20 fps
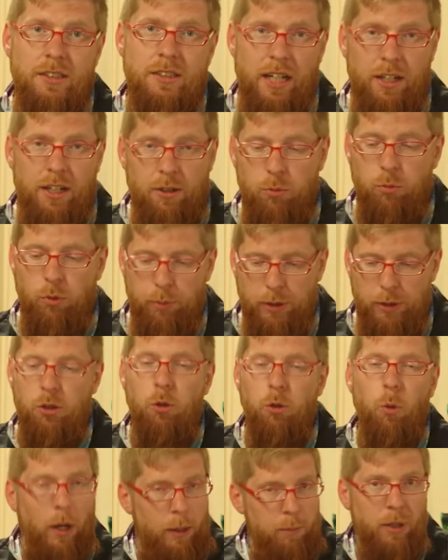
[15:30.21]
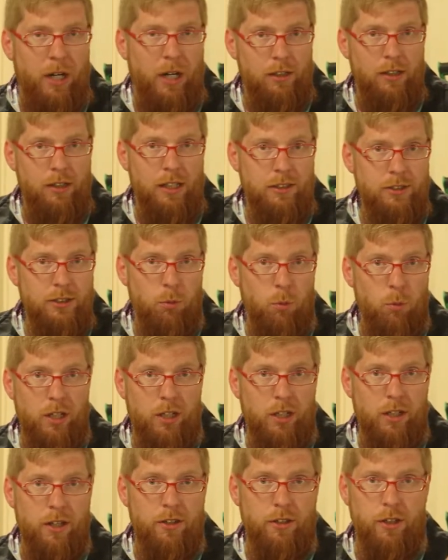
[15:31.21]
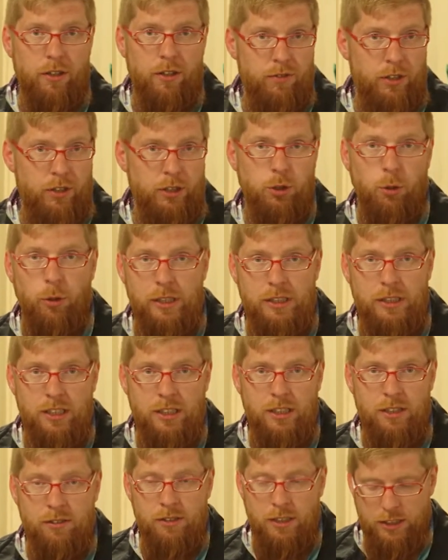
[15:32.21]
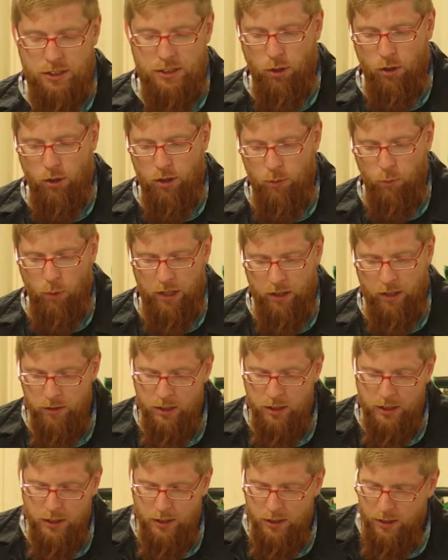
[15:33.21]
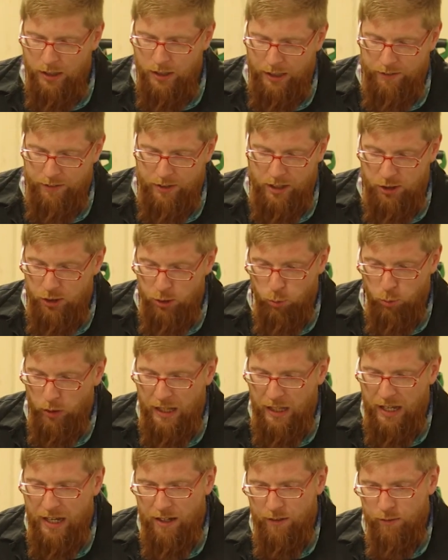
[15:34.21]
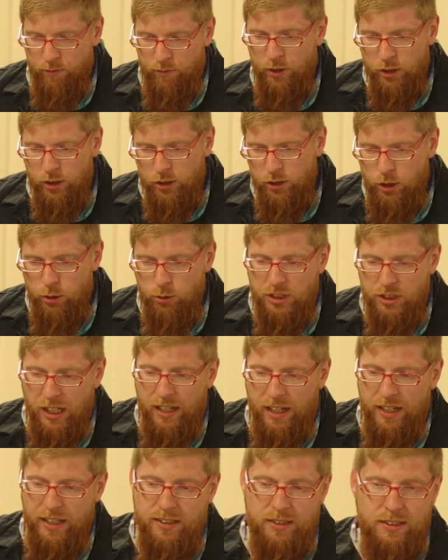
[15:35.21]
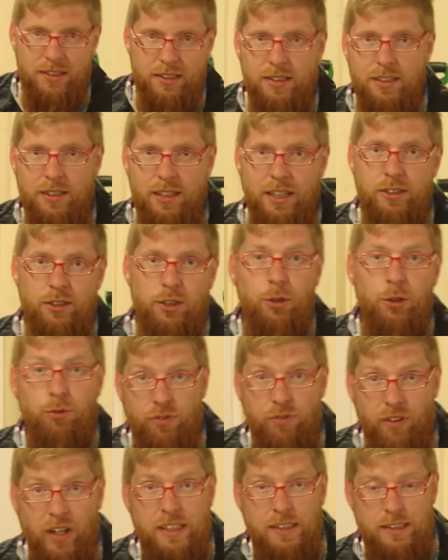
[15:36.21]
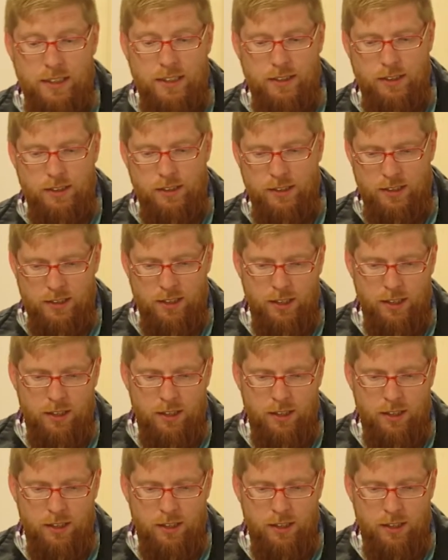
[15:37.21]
They will be quite parallel to one another if the jointing has gone well, and then you will have two sides and two faces